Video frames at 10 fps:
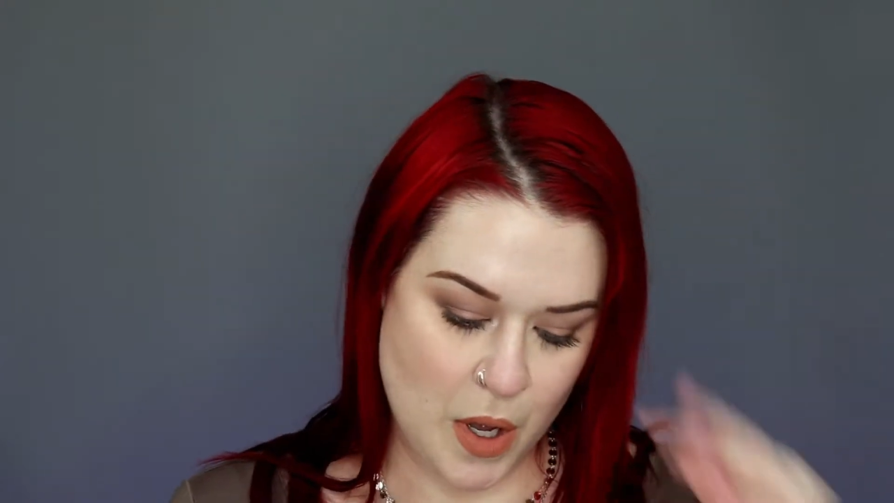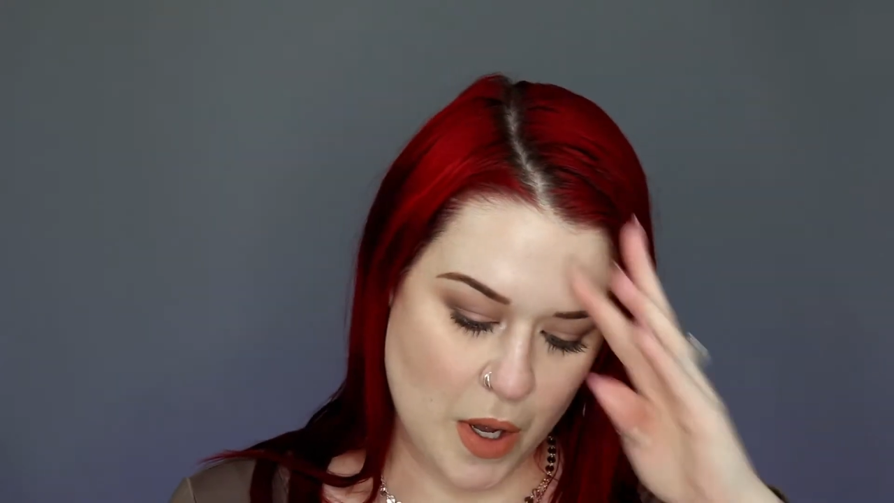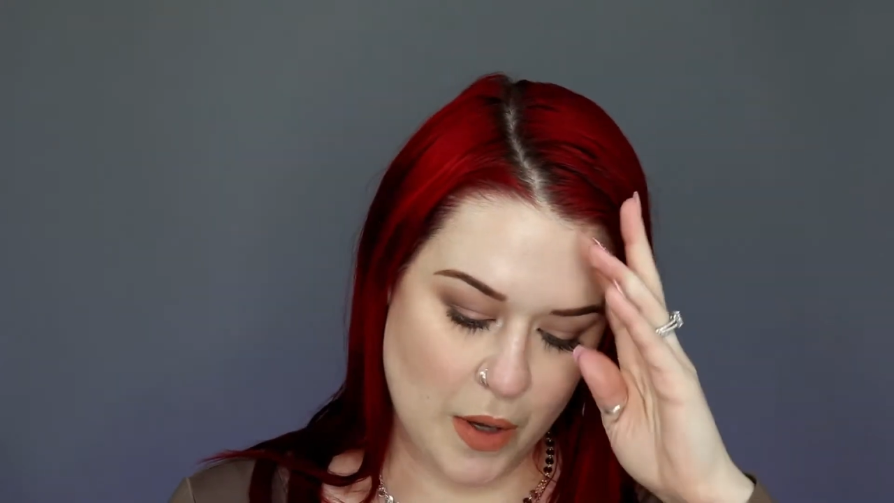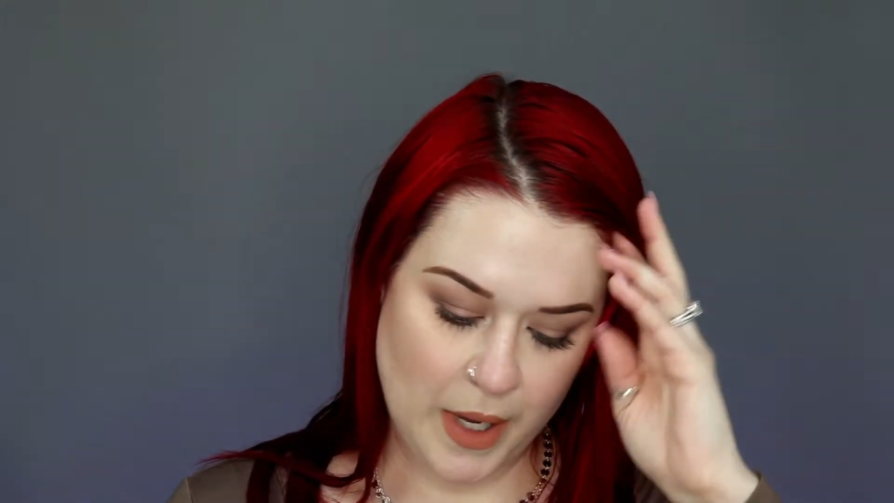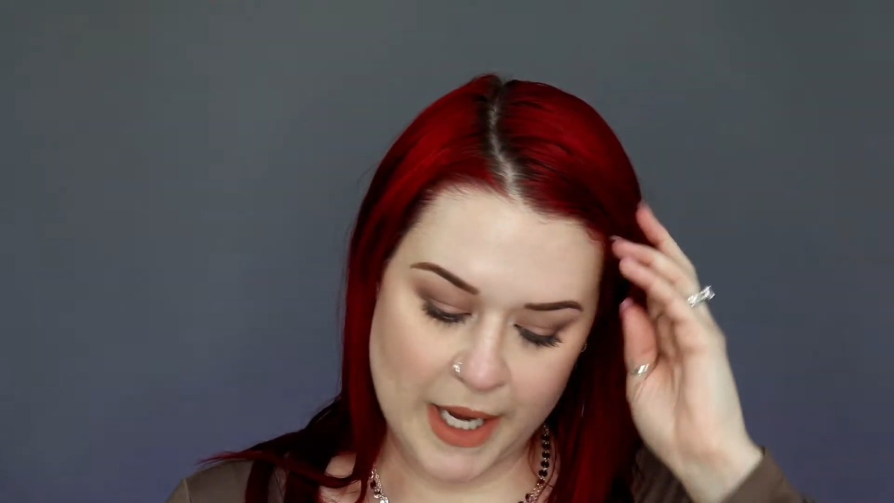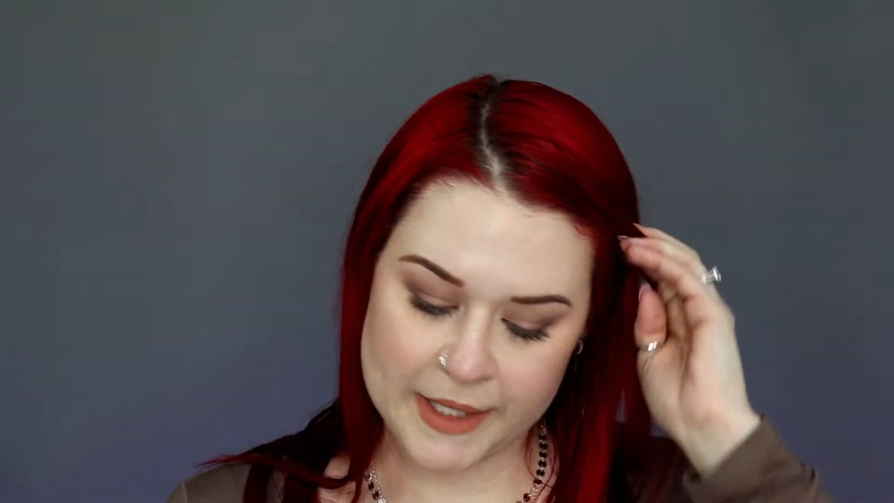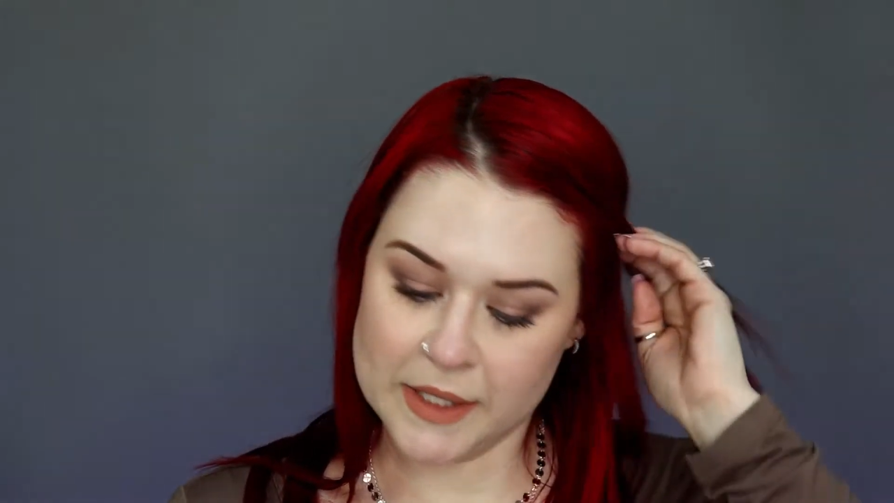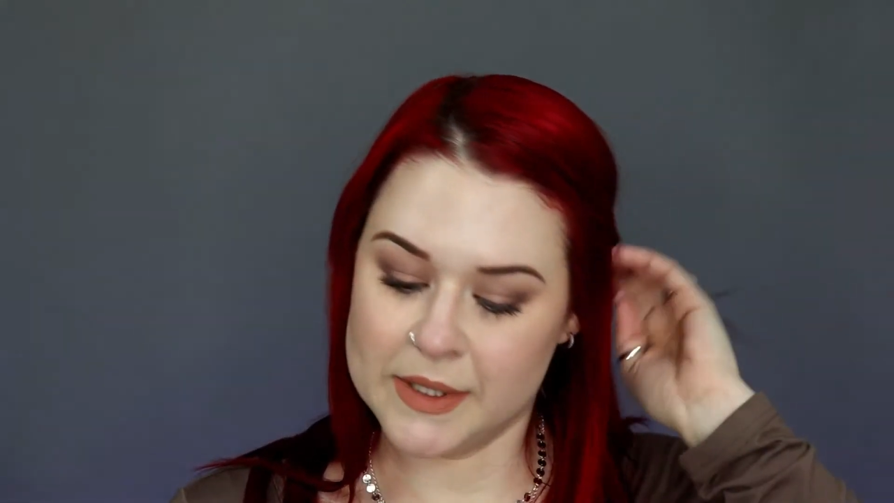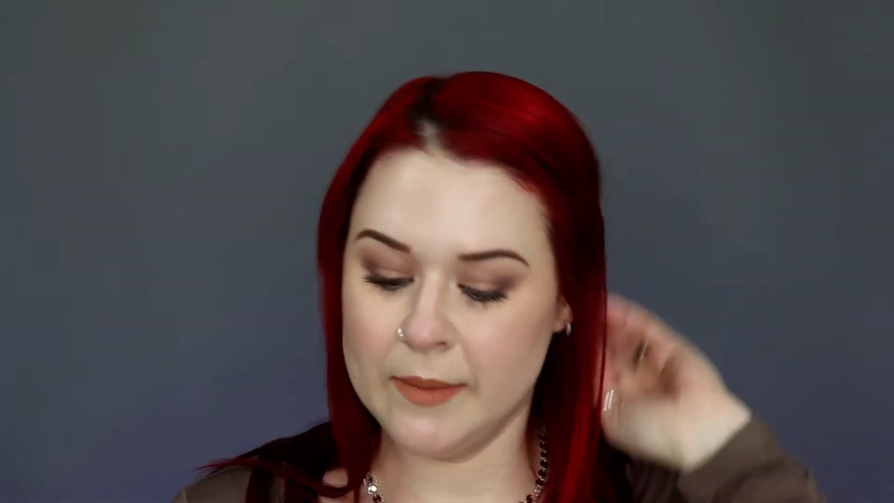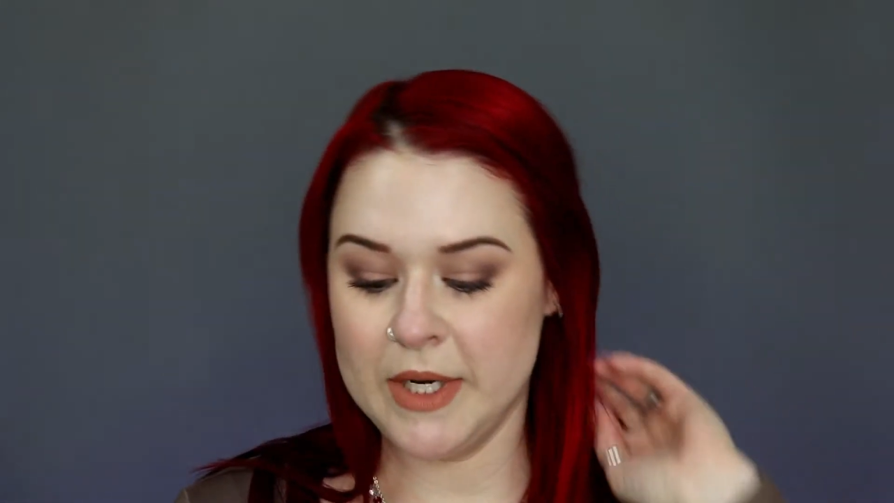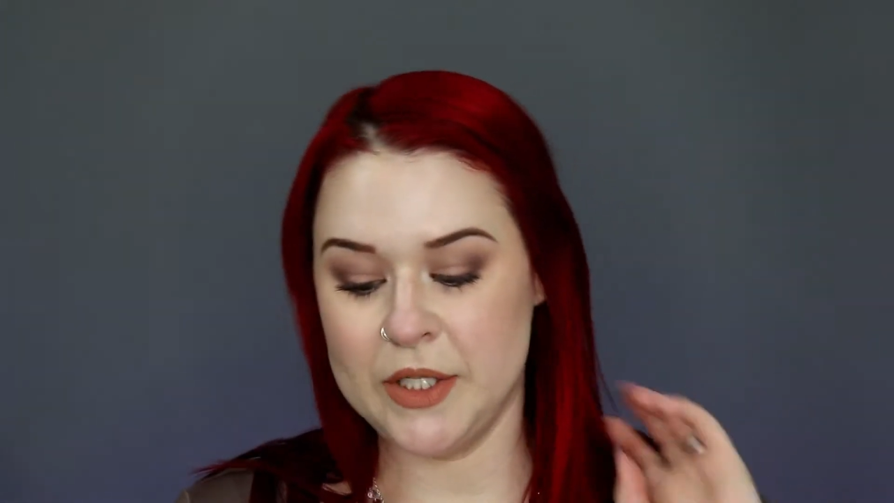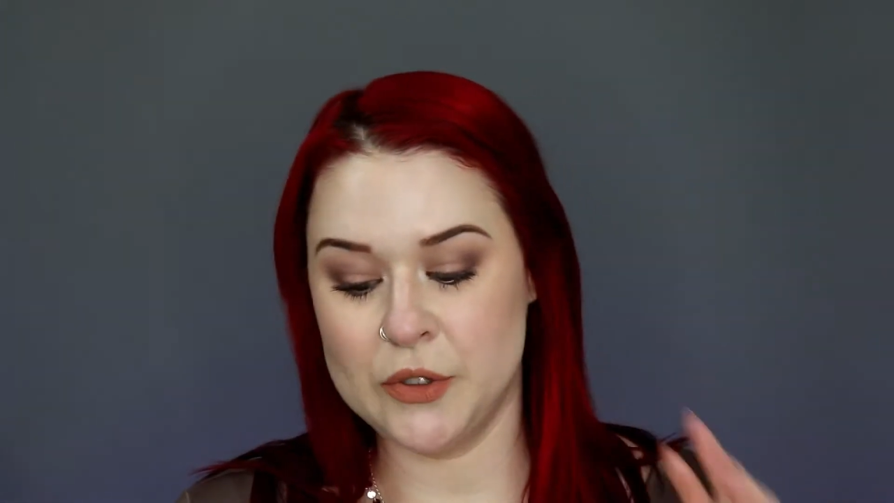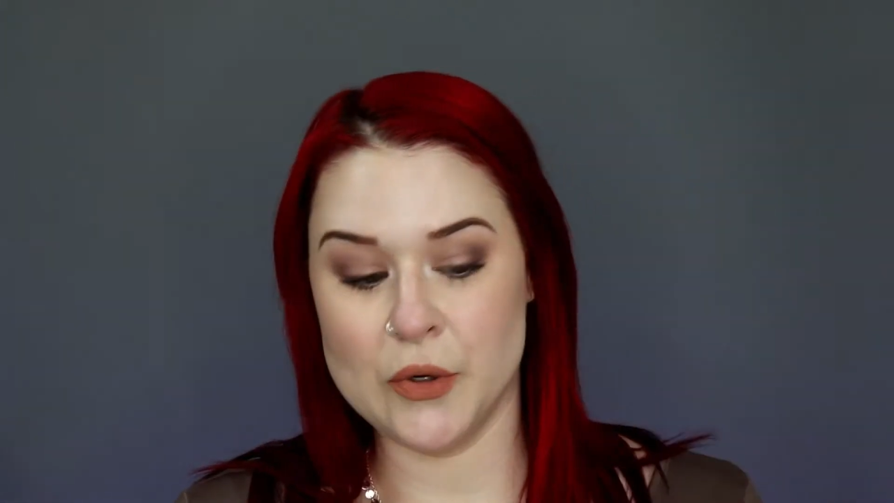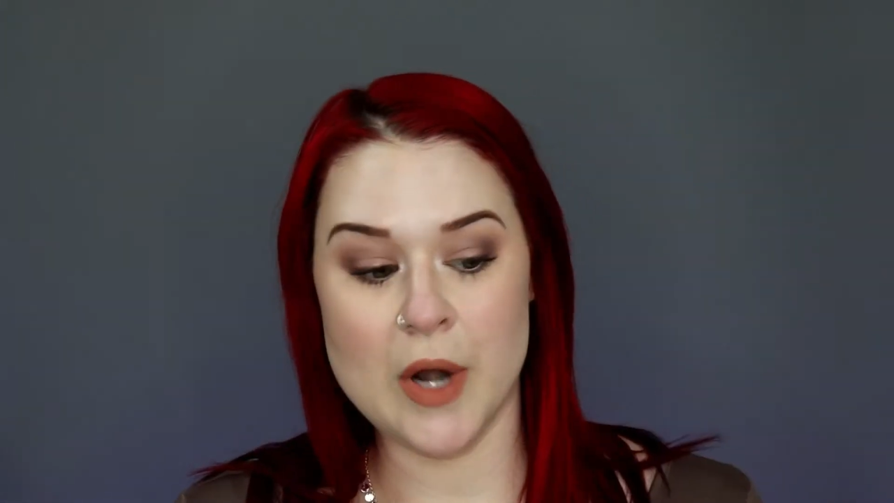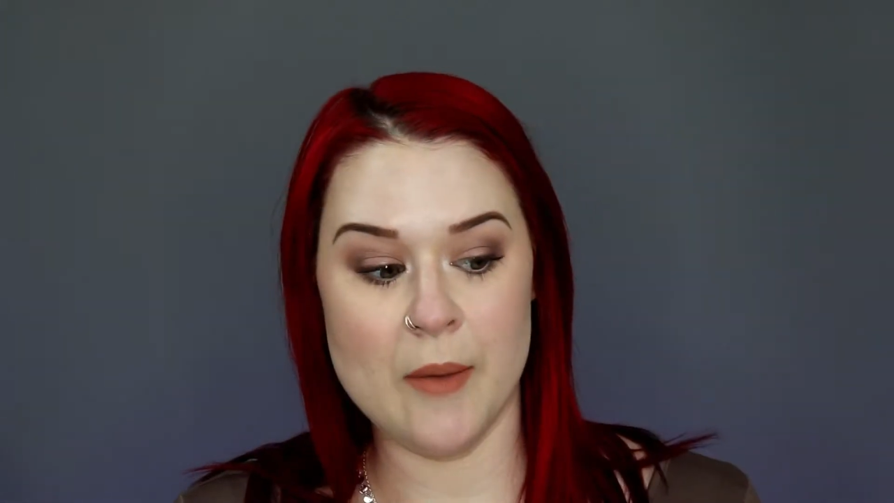Okay, so somebody
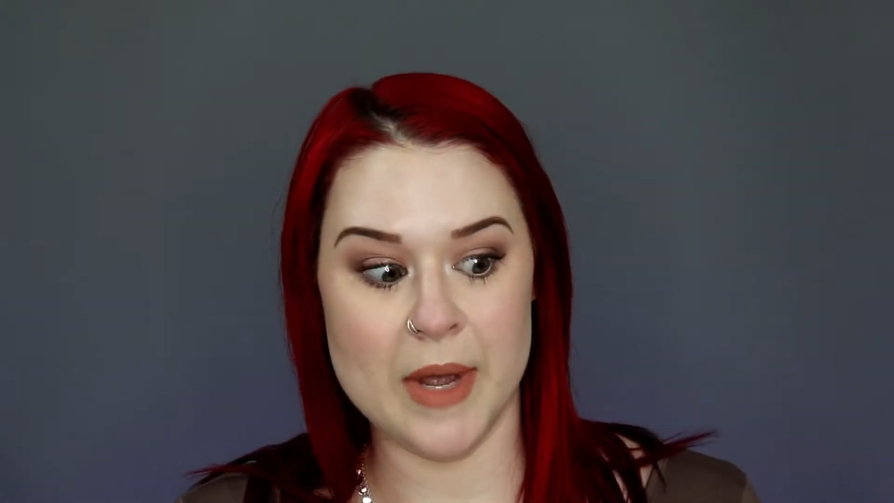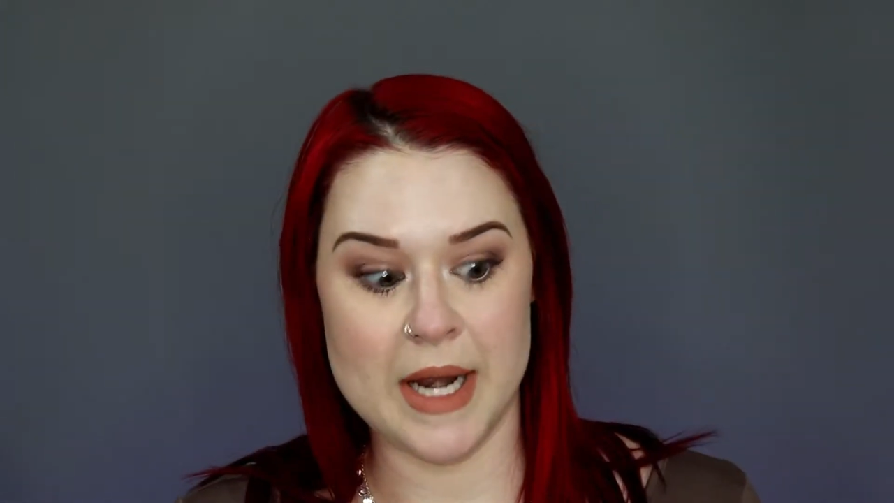screwed up